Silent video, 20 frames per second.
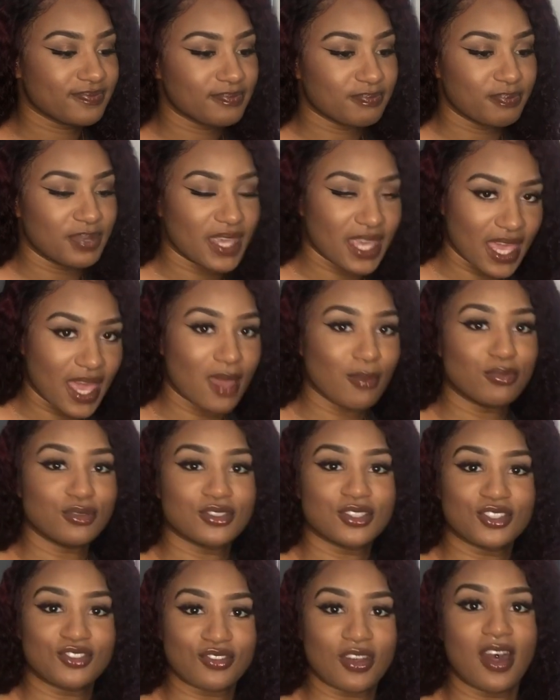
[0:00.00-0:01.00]
being able
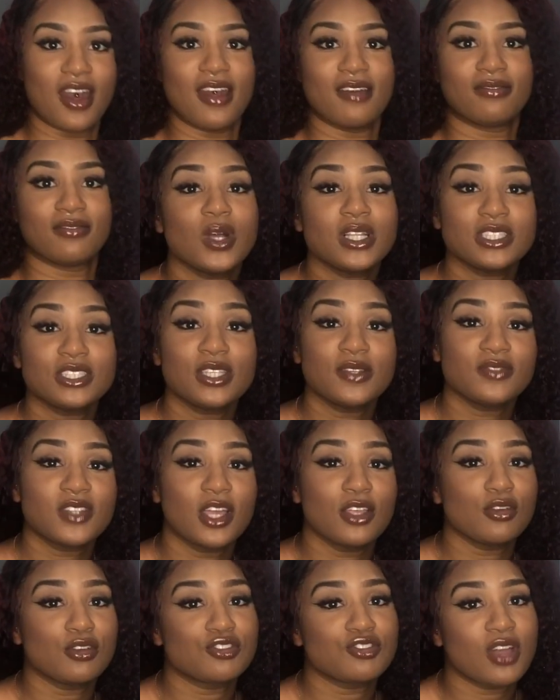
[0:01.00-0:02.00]
to drive. Once you've
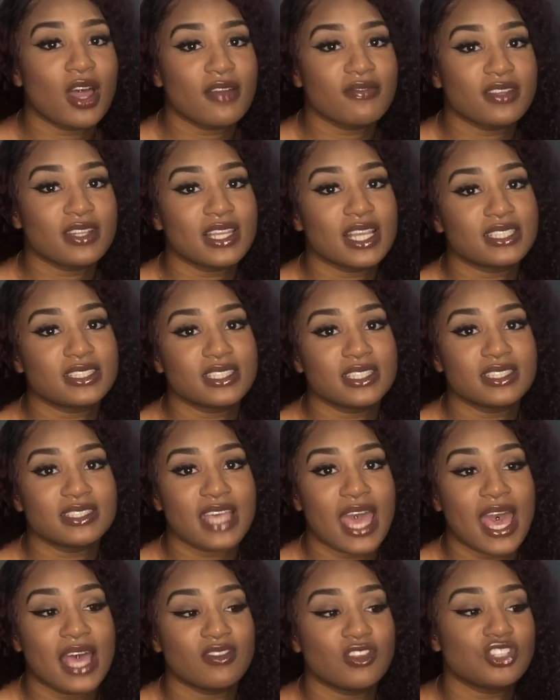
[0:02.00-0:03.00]
done your driving lessons
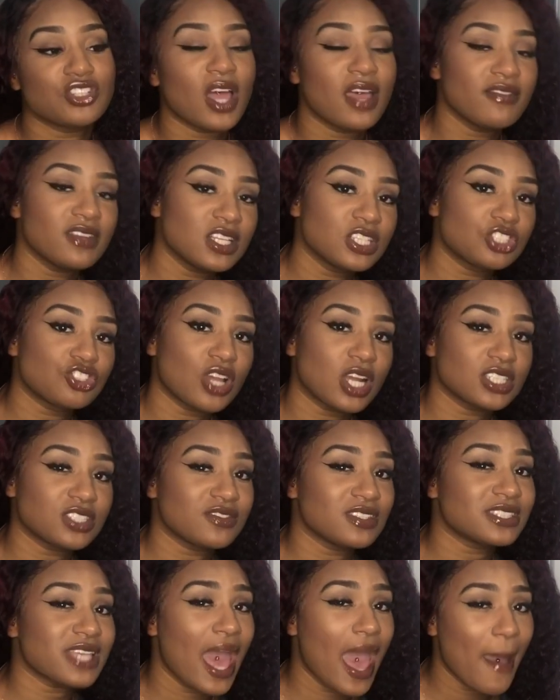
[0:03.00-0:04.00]
and the driving
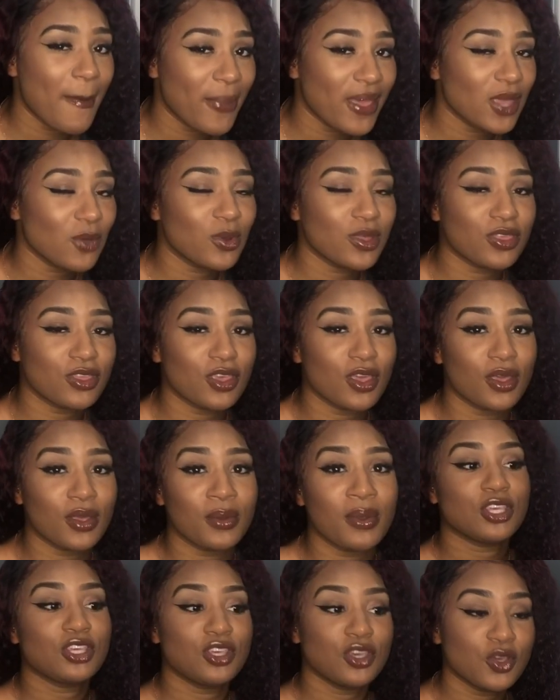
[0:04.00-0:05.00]
instructor is happy with
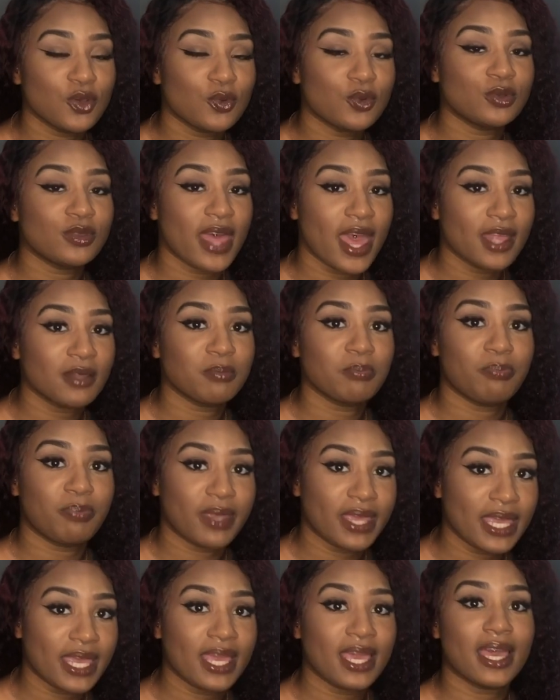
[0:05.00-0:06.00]
you, you will then
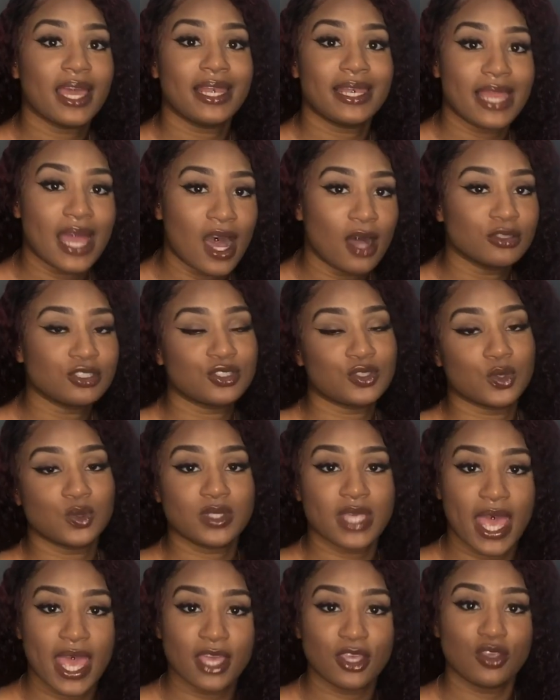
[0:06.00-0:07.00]
be allowed to
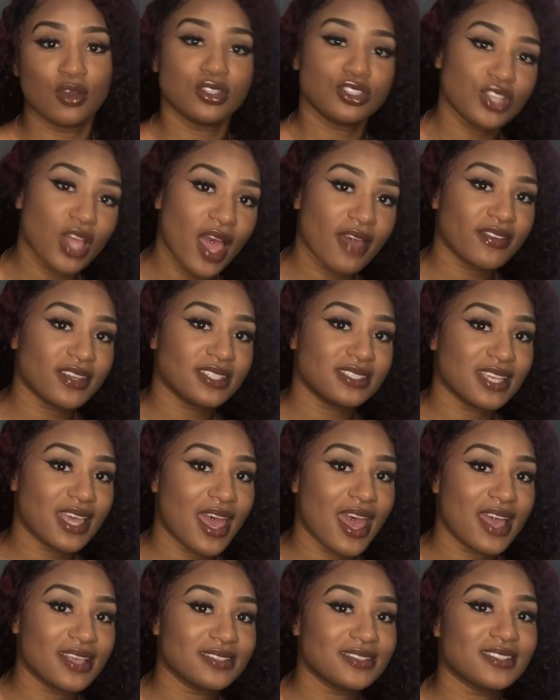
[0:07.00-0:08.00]
take your driving
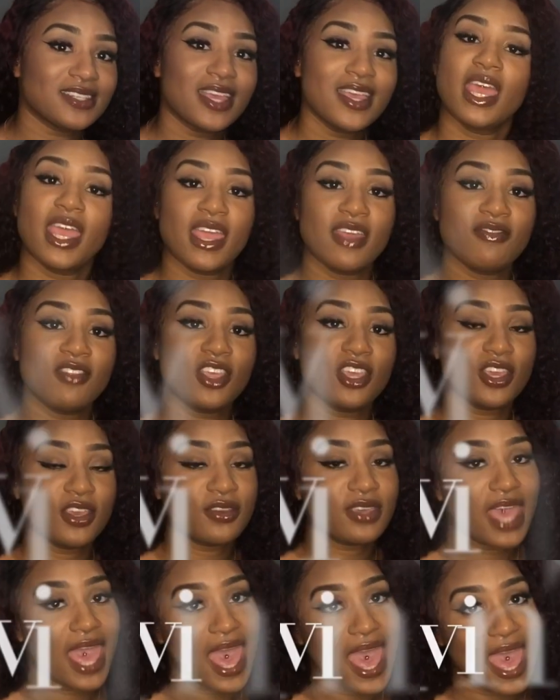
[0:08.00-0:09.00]
test. In
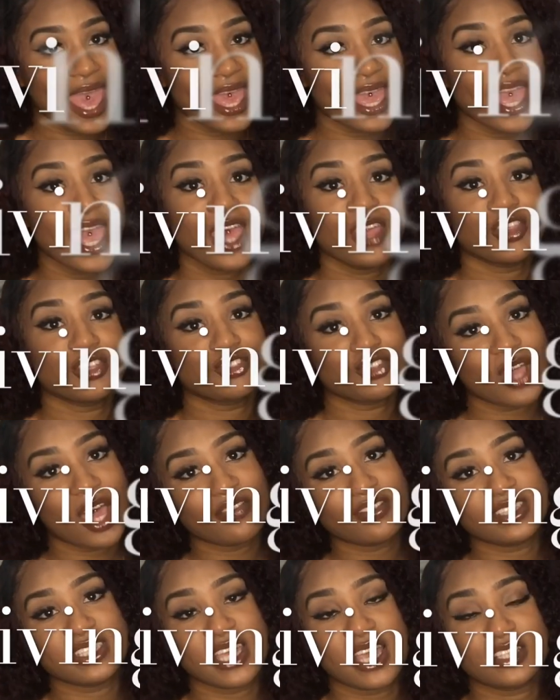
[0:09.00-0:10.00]
the UK, the
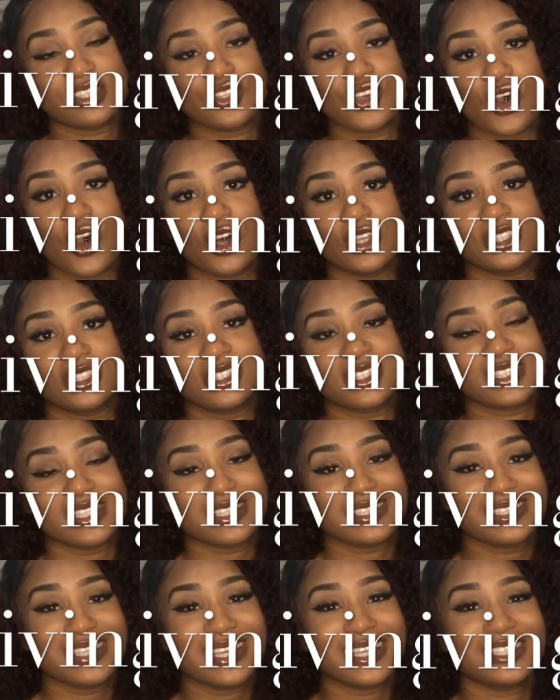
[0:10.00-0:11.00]
driving test
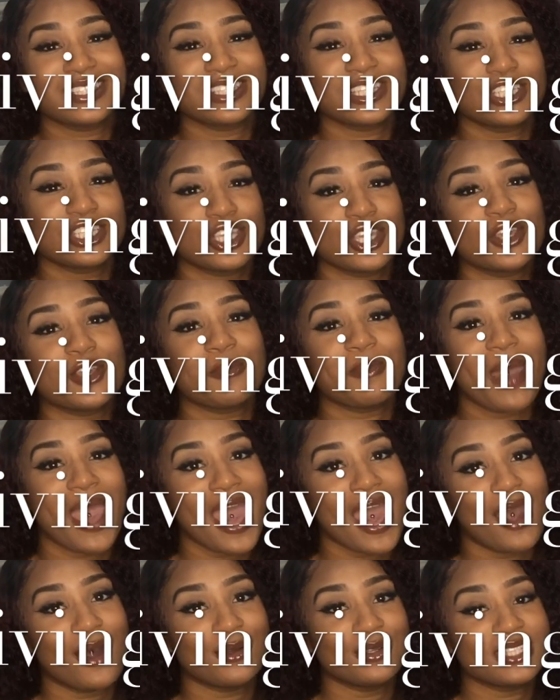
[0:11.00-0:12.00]
costs
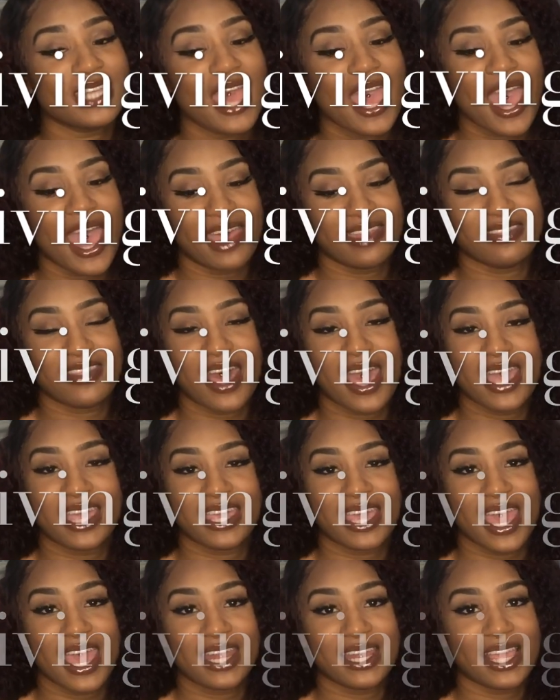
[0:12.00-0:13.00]
£62, and that
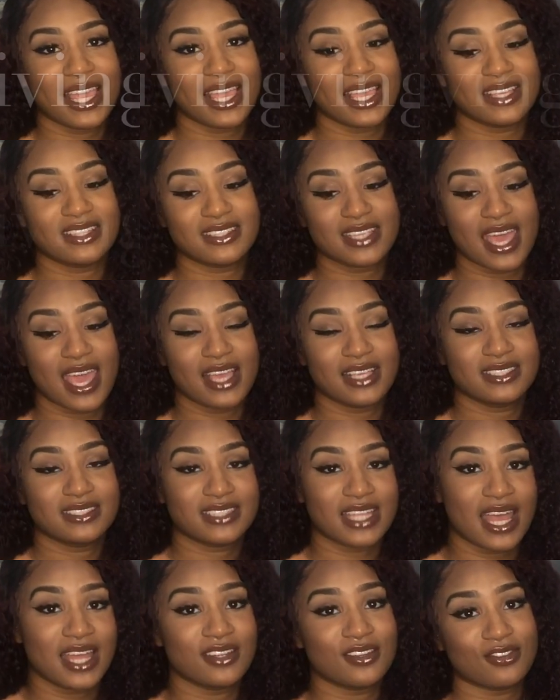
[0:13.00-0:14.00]
again is a
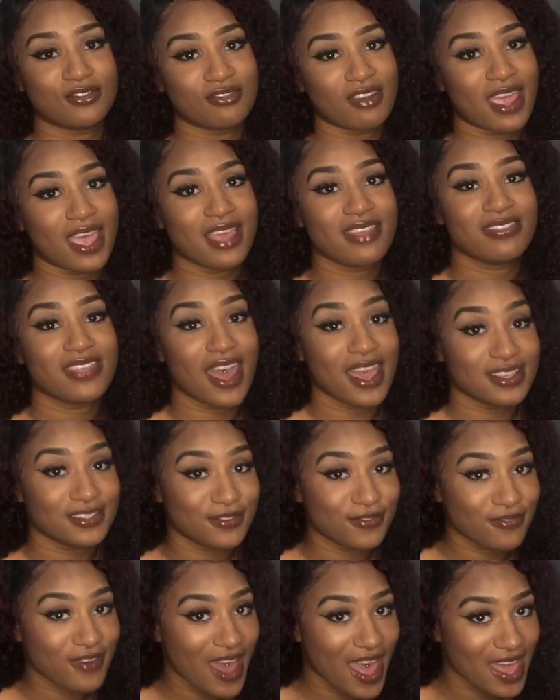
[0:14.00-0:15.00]
standard rate. That
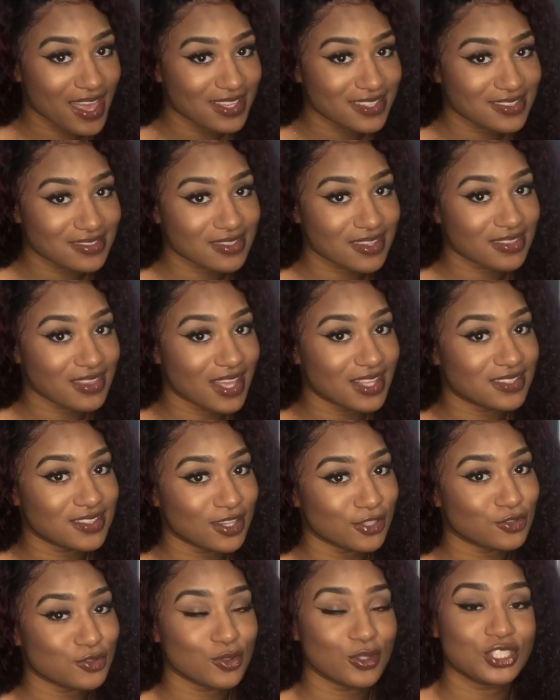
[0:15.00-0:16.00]
is facts. That
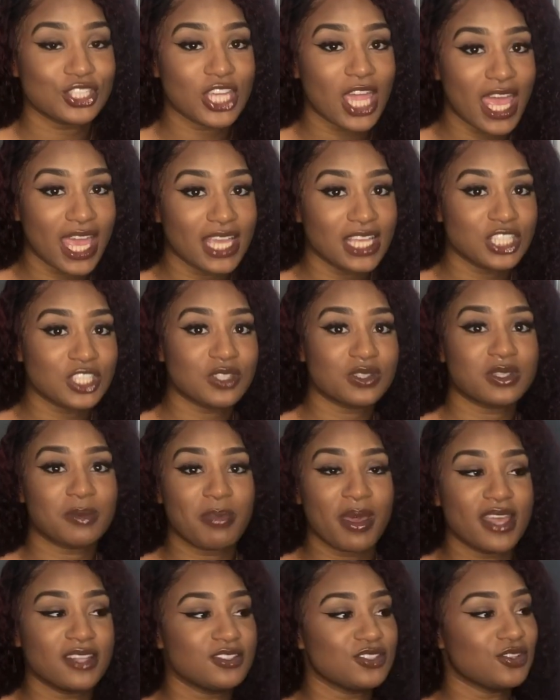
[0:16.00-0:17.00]
does not change
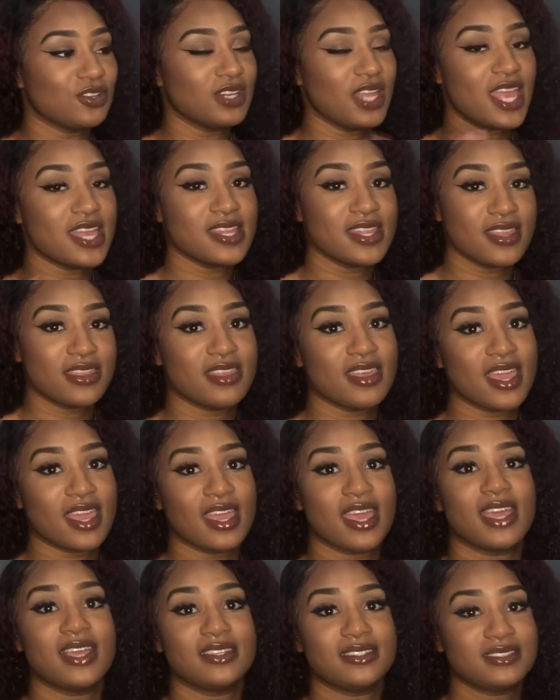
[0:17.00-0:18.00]
depending on
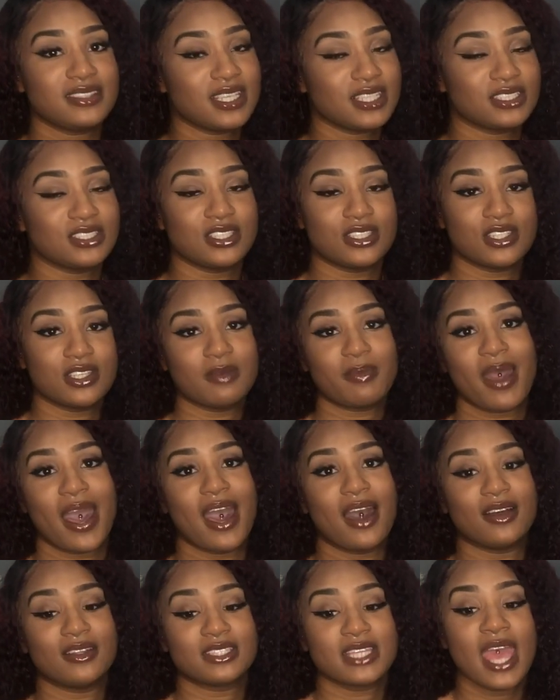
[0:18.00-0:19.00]
anything. It is
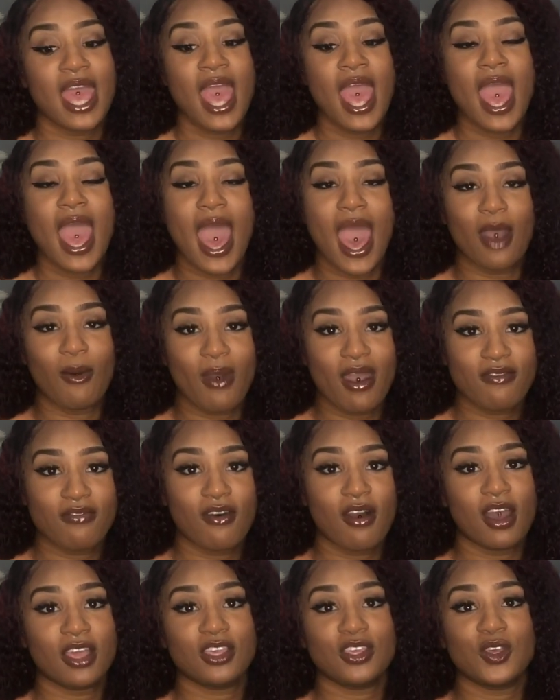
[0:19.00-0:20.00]
£62.
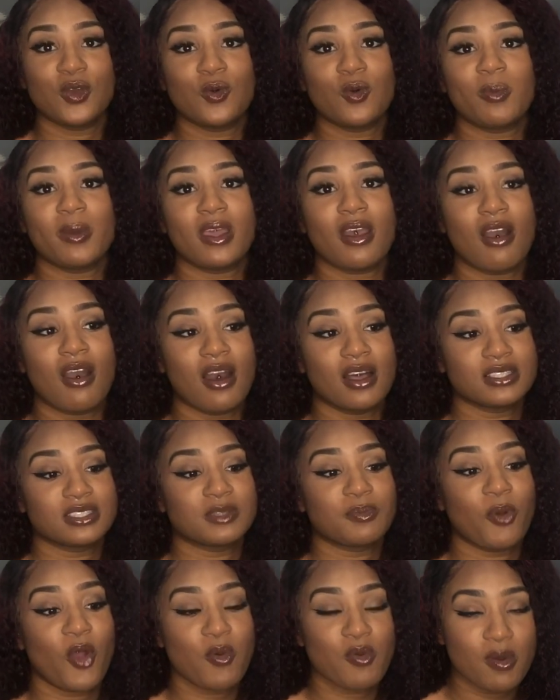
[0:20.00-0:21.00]
However, you will be
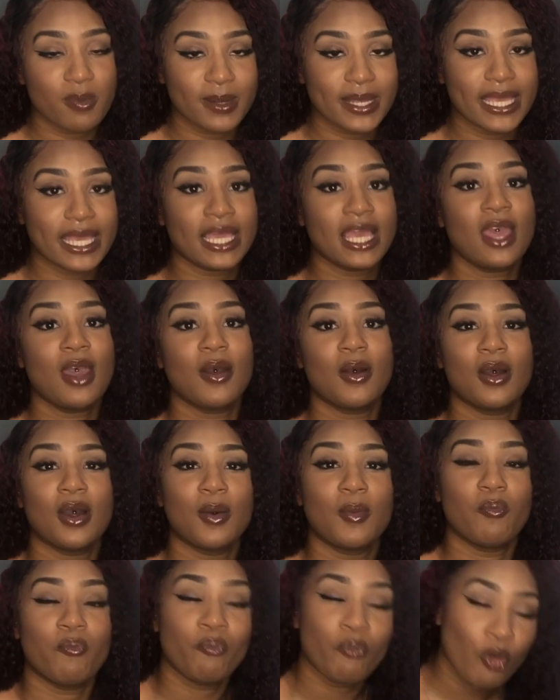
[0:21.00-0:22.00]
asked probably
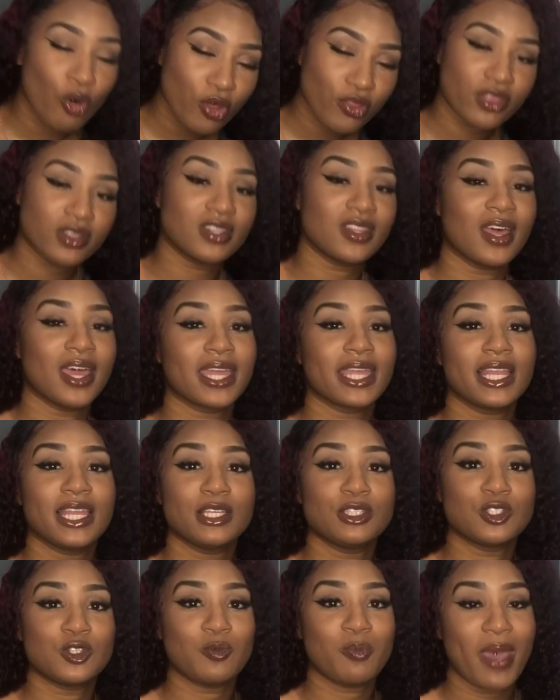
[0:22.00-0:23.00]
more than
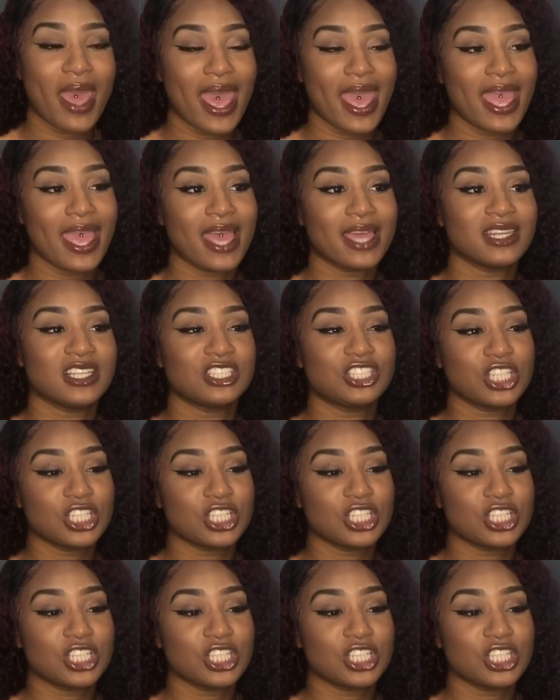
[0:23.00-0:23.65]
likely to pay for